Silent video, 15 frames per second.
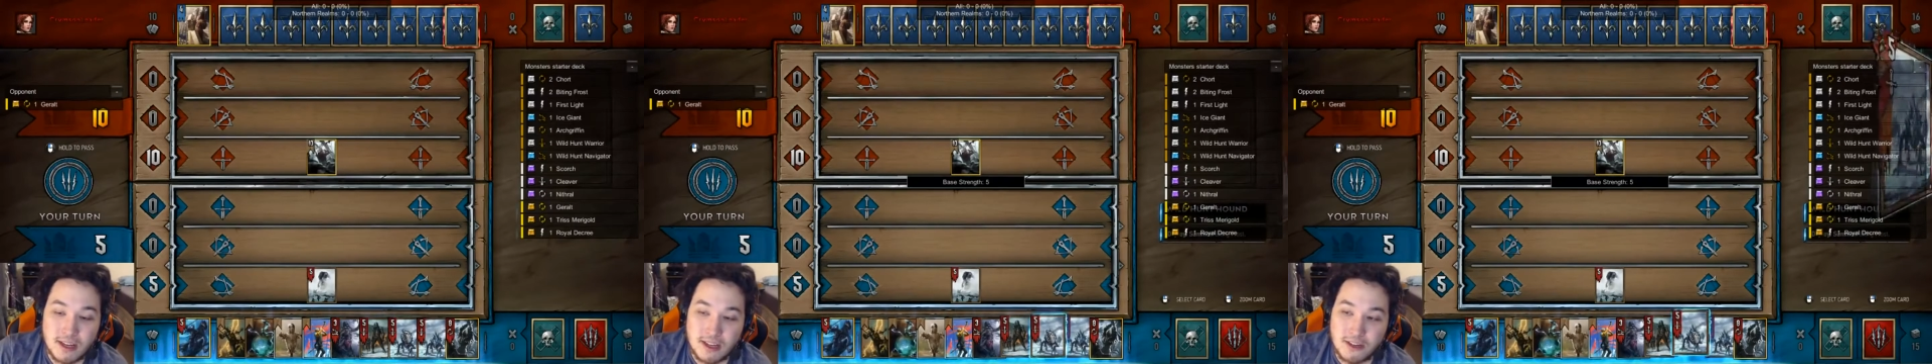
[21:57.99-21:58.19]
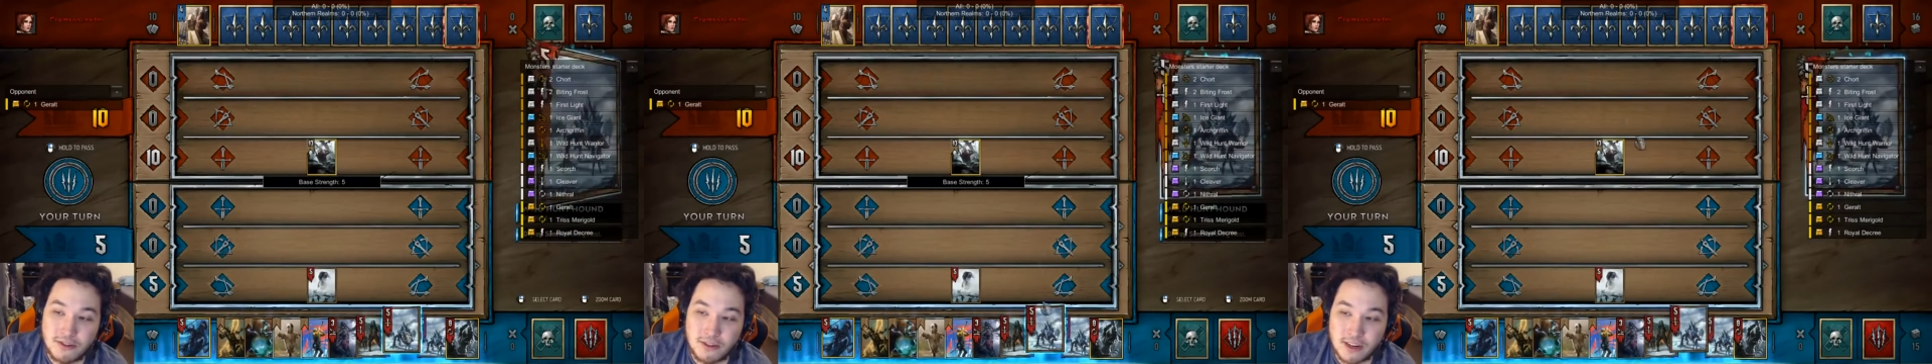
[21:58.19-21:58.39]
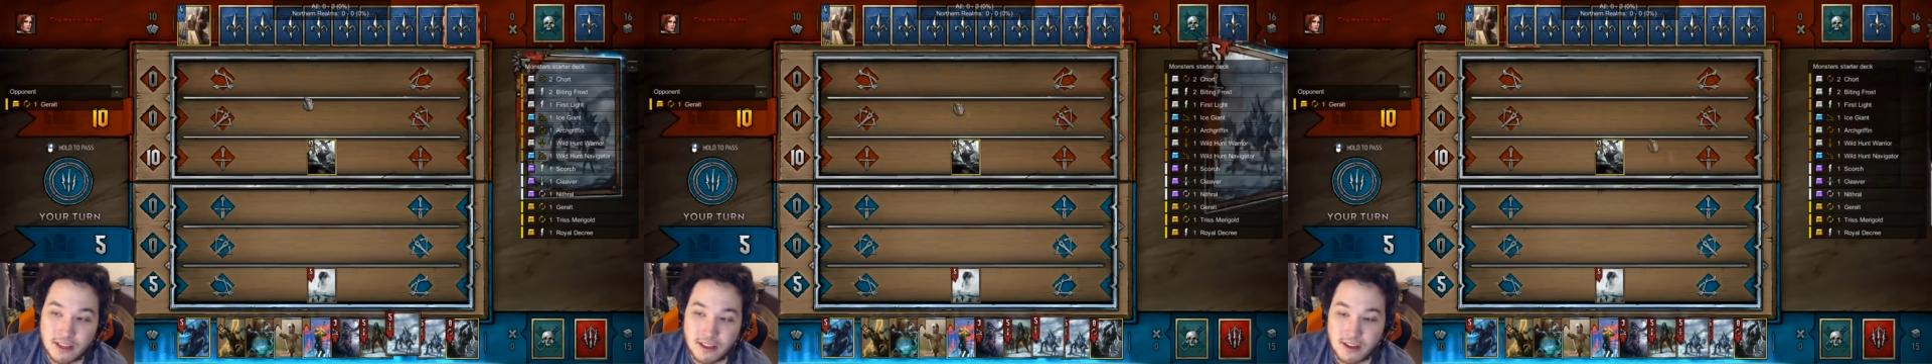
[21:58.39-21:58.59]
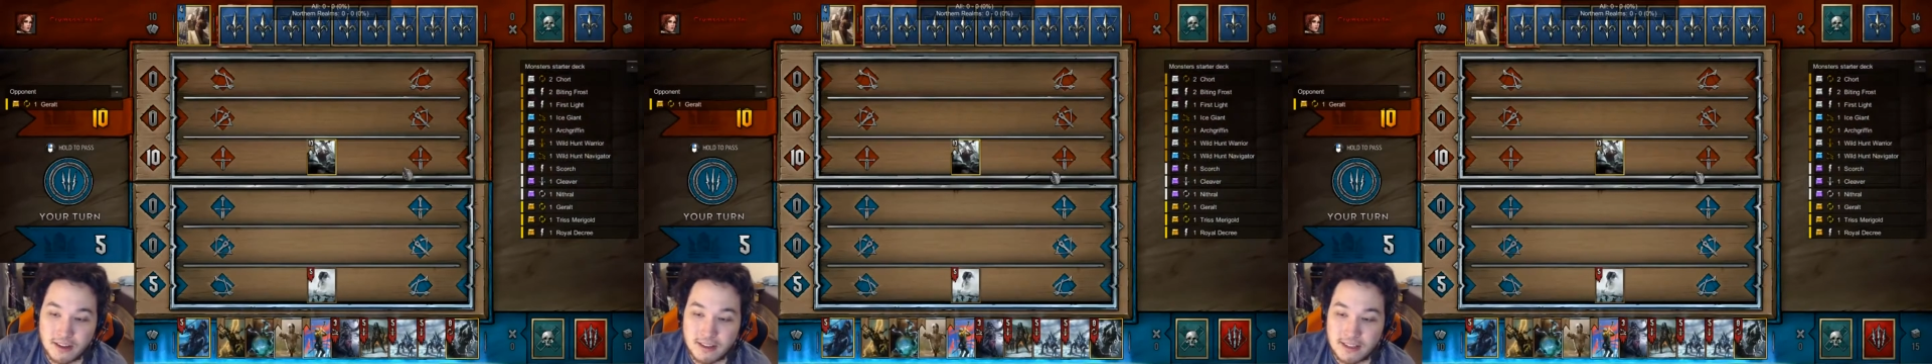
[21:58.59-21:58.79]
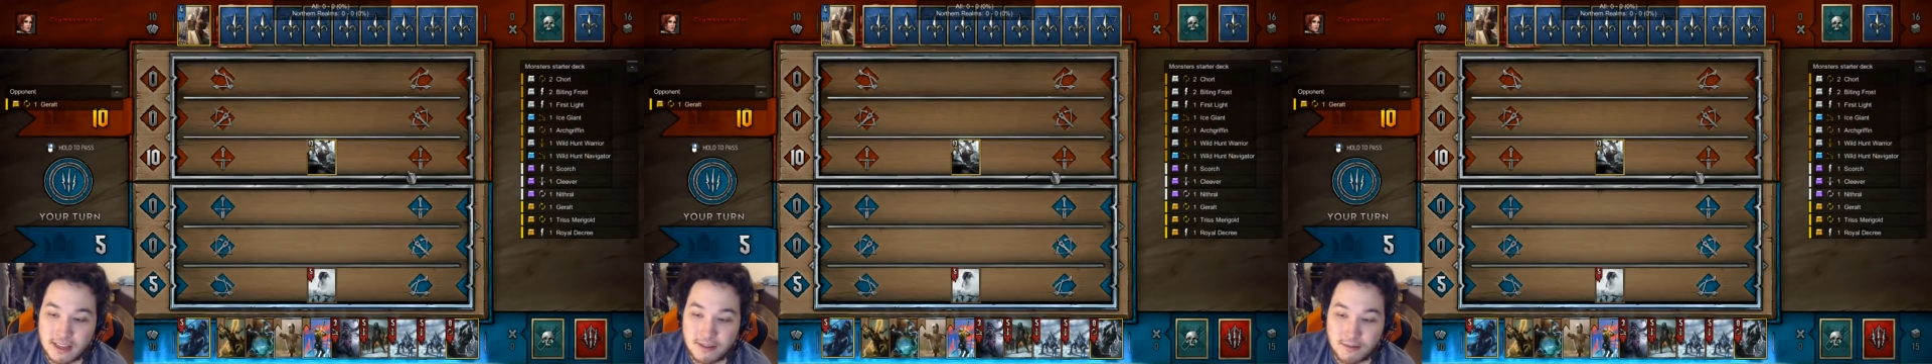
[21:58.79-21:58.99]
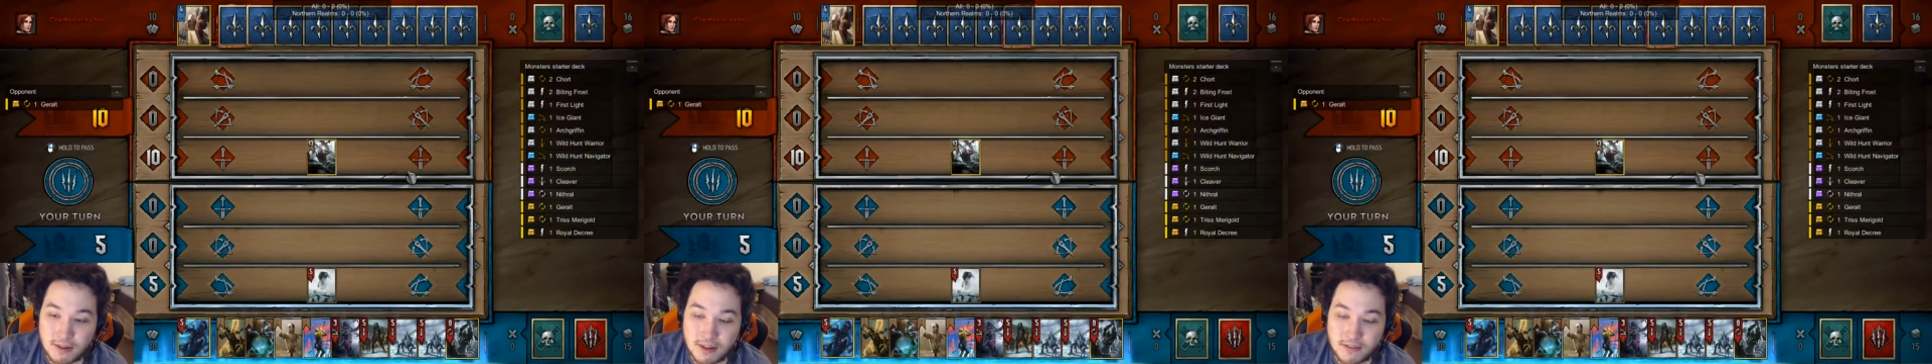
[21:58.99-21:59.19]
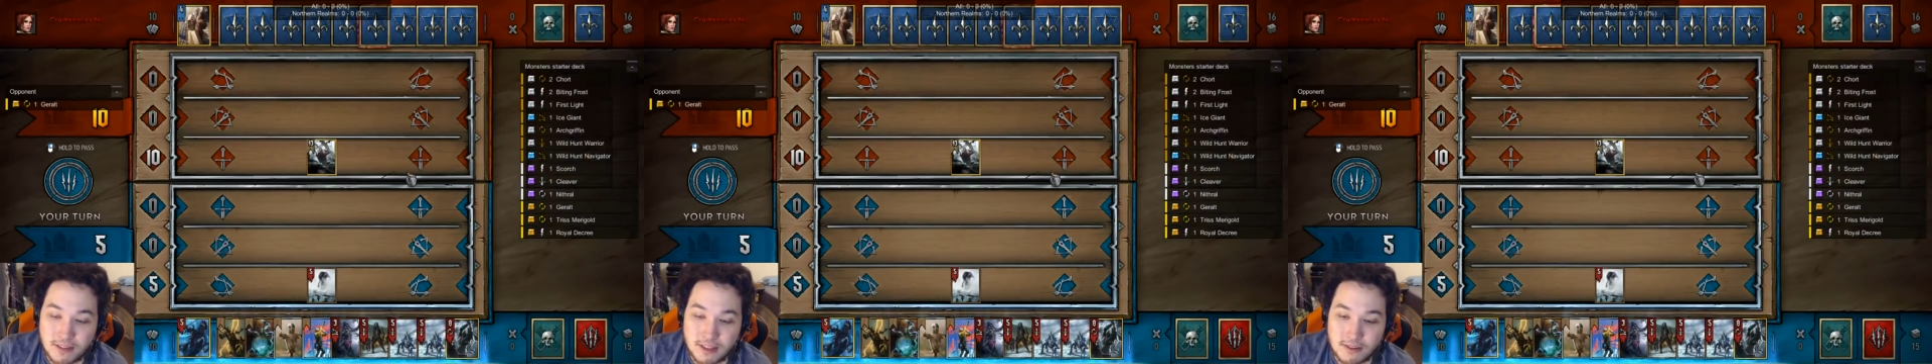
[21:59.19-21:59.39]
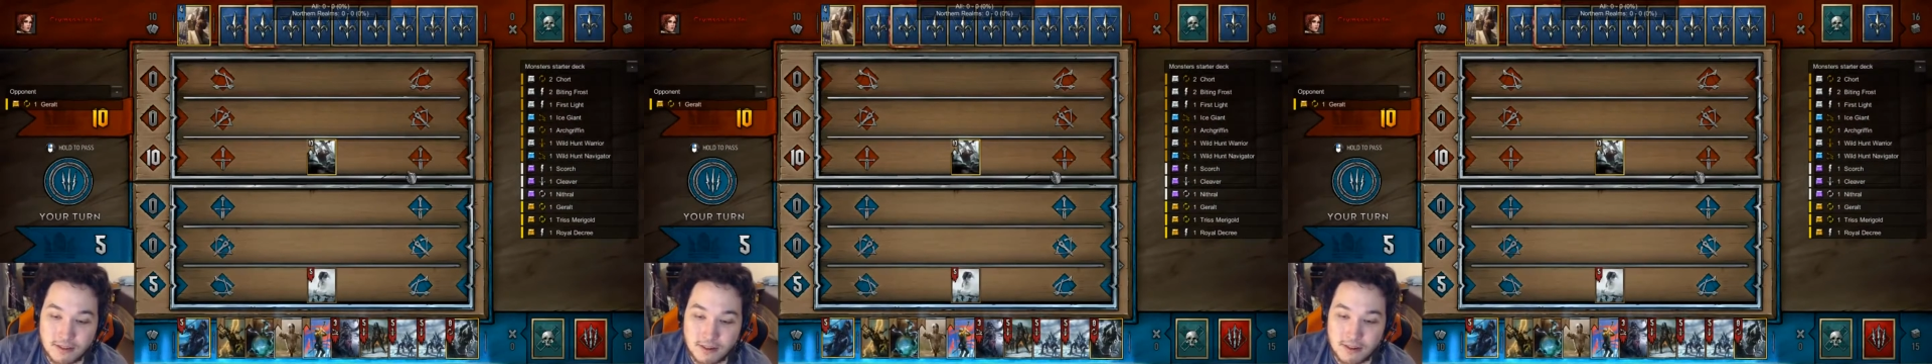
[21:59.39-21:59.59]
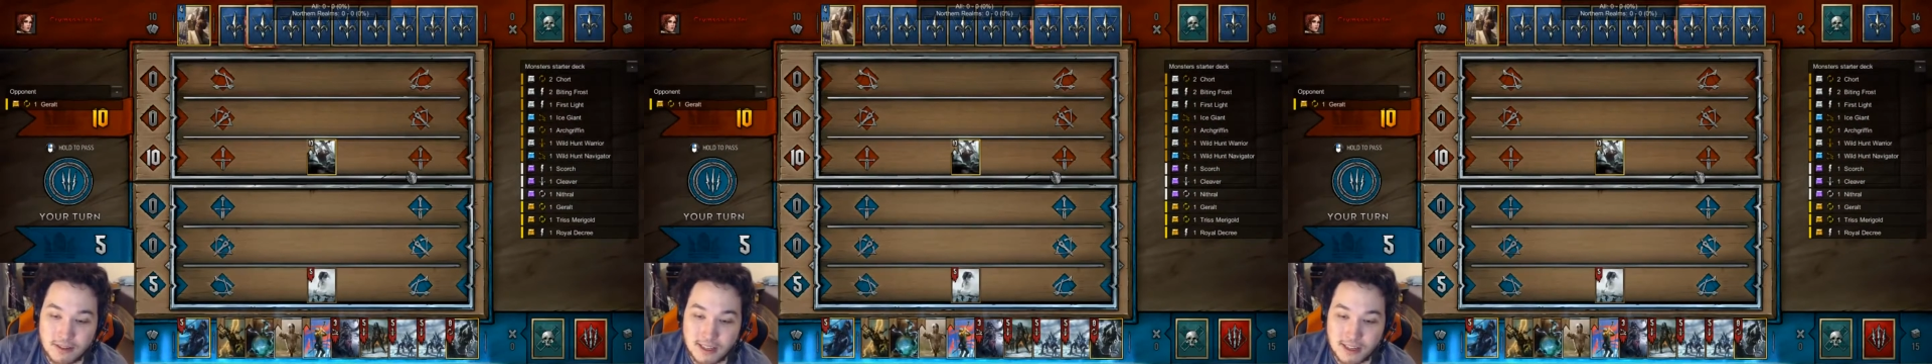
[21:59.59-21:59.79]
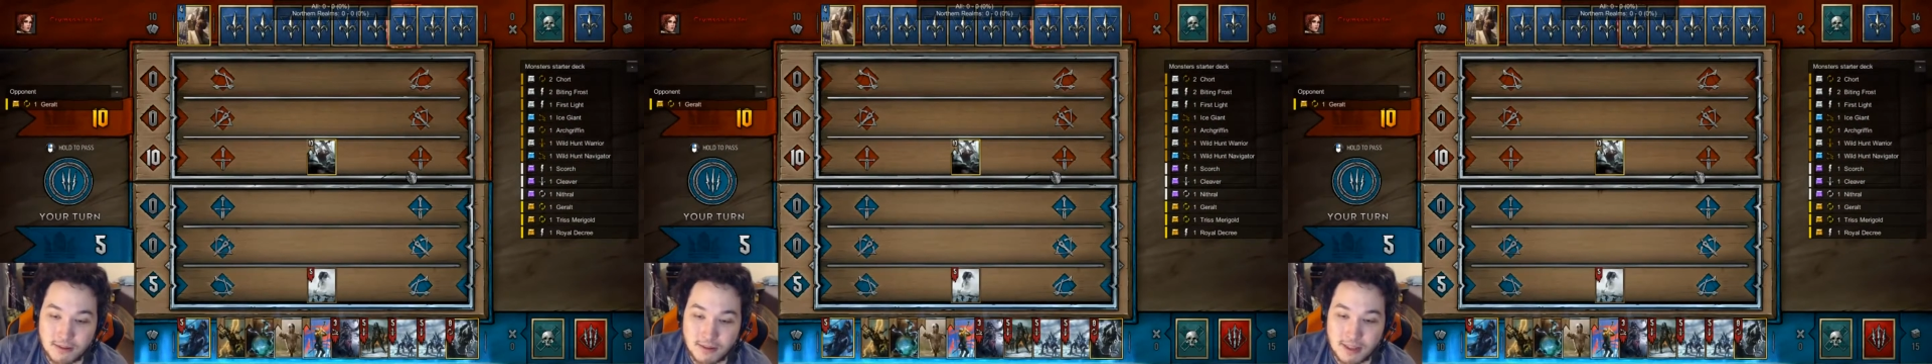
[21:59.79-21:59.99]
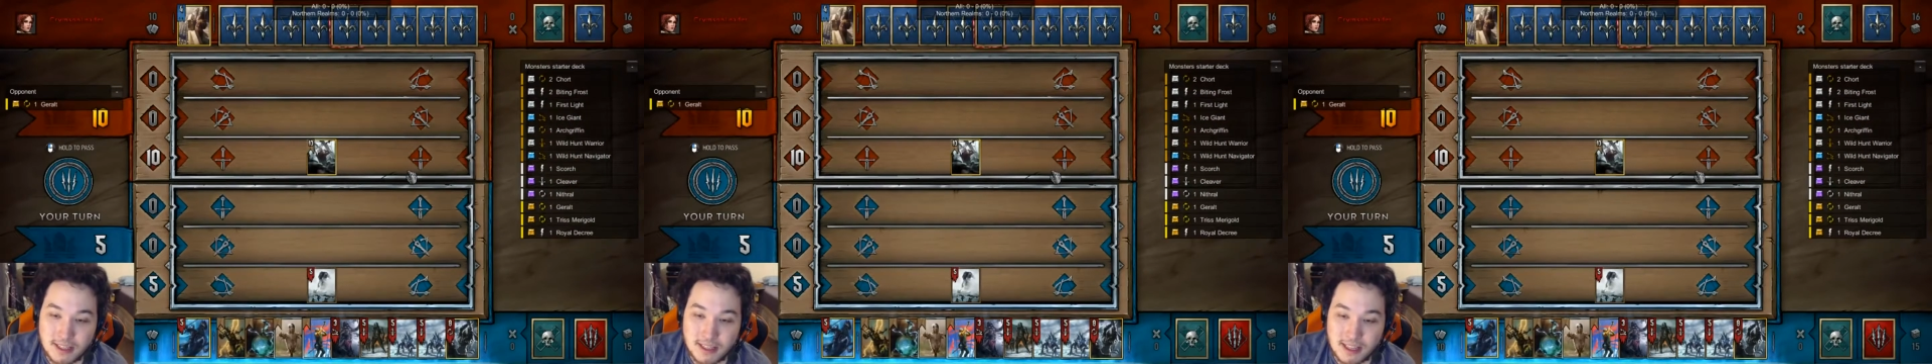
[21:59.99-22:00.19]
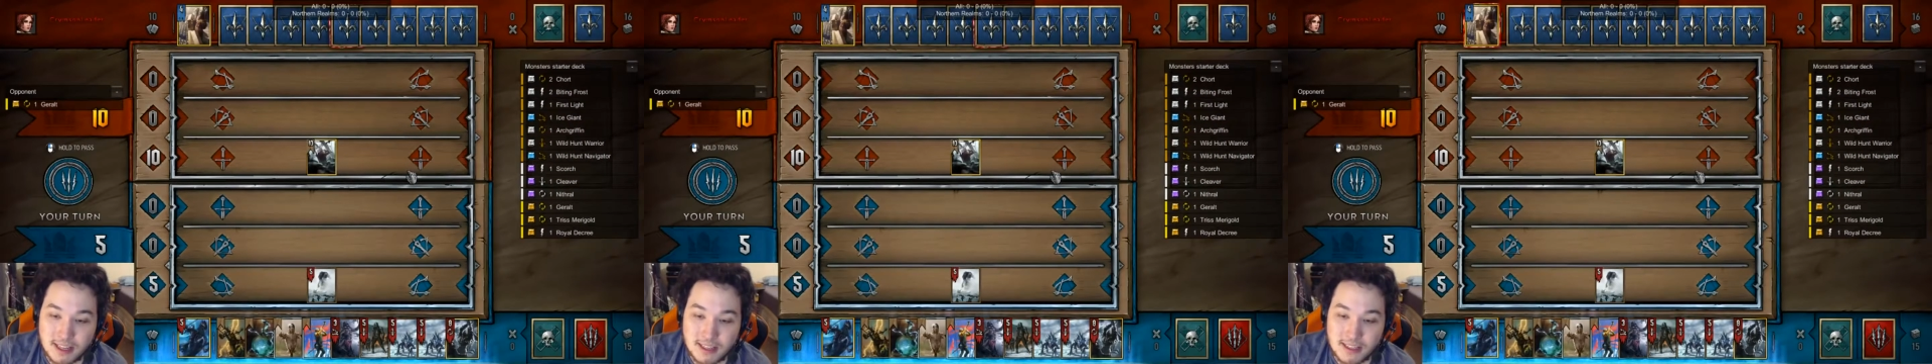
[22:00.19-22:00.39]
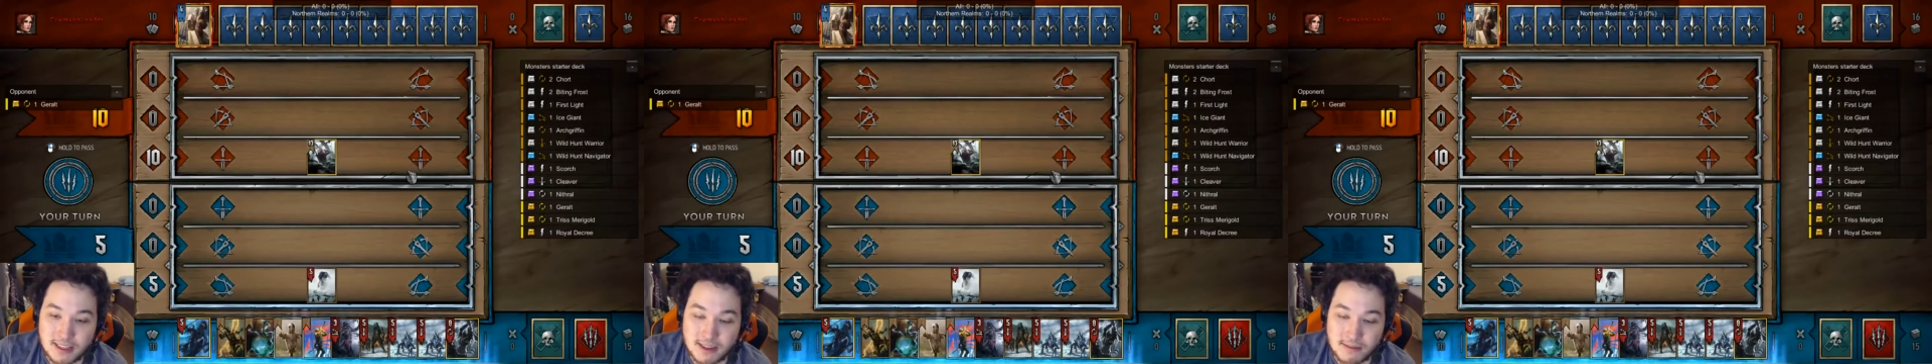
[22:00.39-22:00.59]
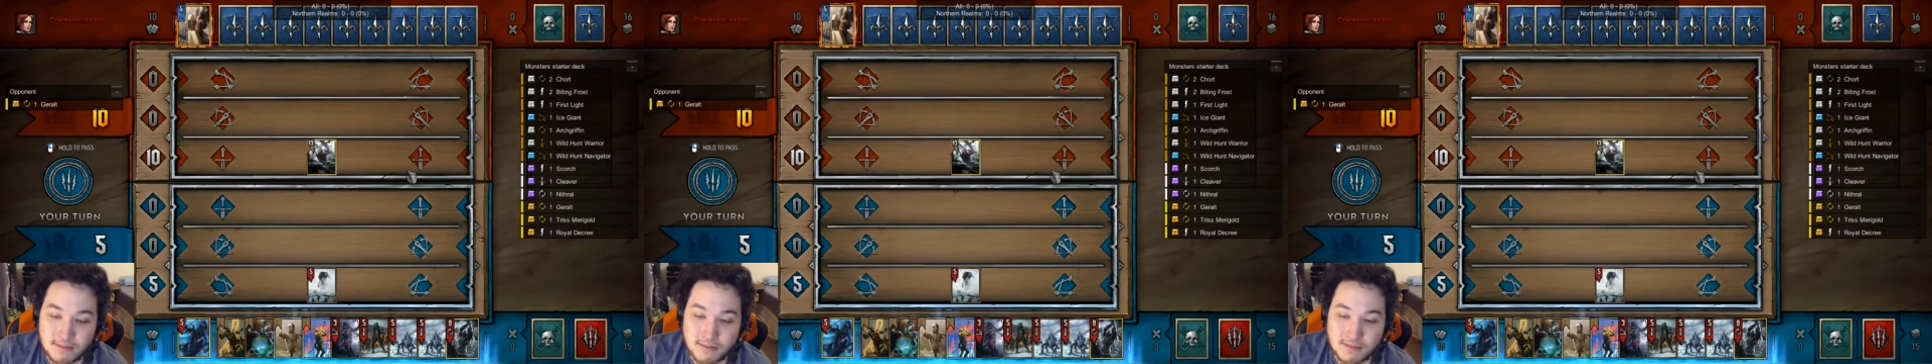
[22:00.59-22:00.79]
try to lock down one of his rows like we did last time.